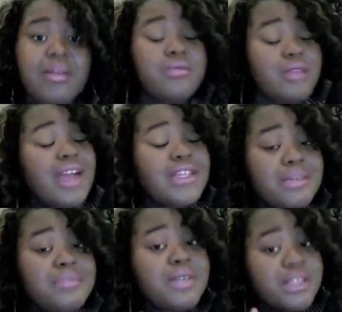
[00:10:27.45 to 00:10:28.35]
I'm
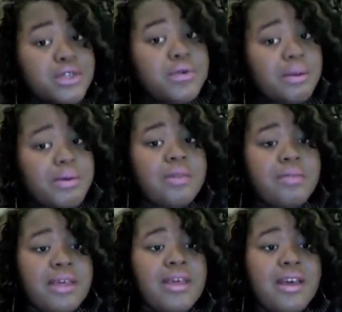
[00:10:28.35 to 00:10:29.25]
actually pretty soon
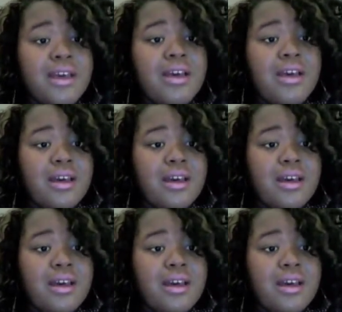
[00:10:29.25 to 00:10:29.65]
I'm gonna be